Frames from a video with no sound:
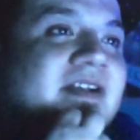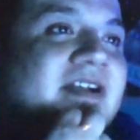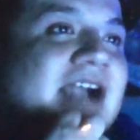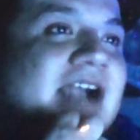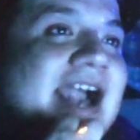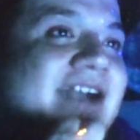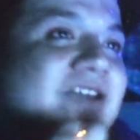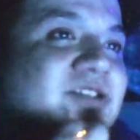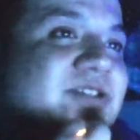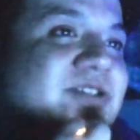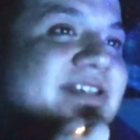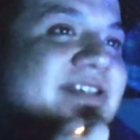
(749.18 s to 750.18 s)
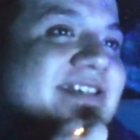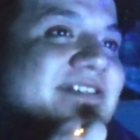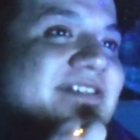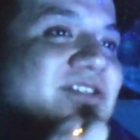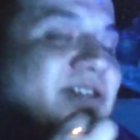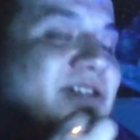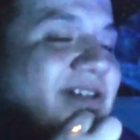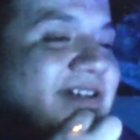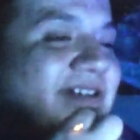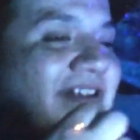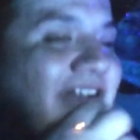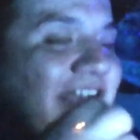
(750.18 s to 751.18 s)
I actually
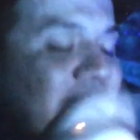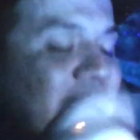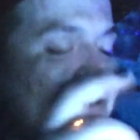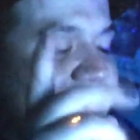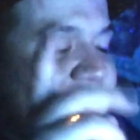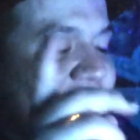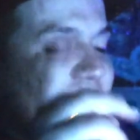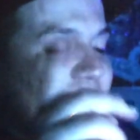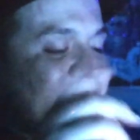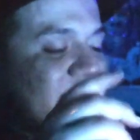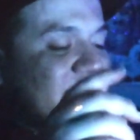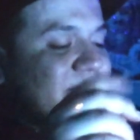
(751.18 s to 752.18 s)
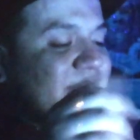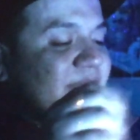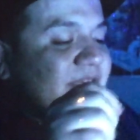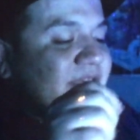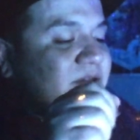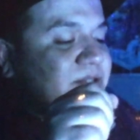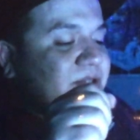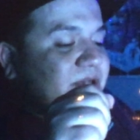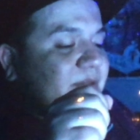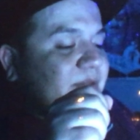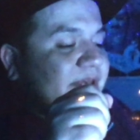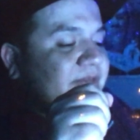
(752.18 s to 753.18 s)
I looked it up. Mangoes are not
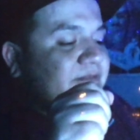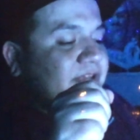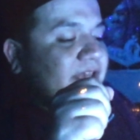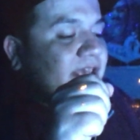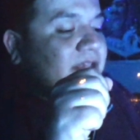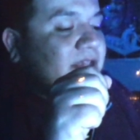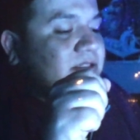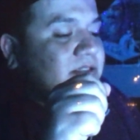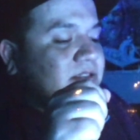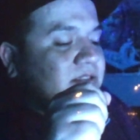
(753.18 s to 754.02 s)
bad for cats.